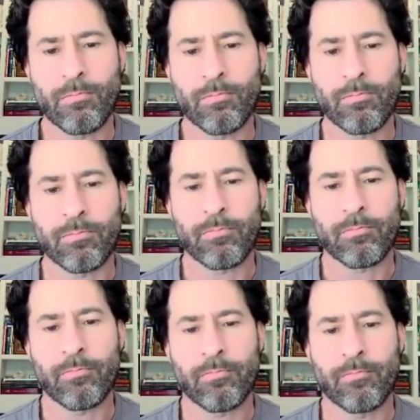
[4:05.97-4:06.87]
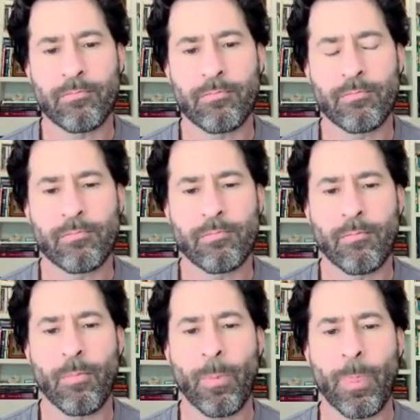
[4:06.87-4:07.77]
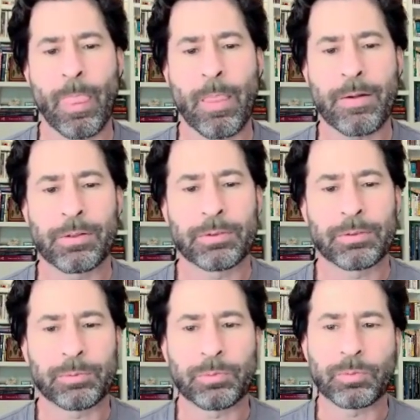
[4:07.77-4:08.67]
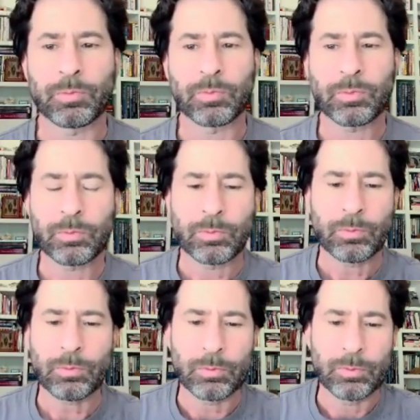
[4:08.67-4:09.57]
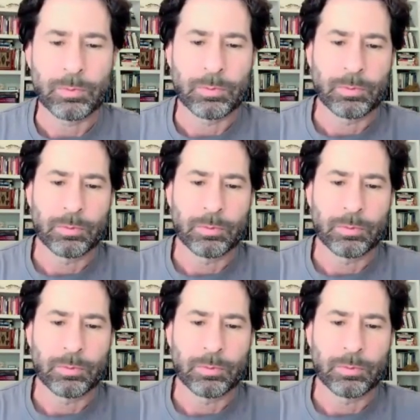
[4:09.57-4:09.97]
(silent)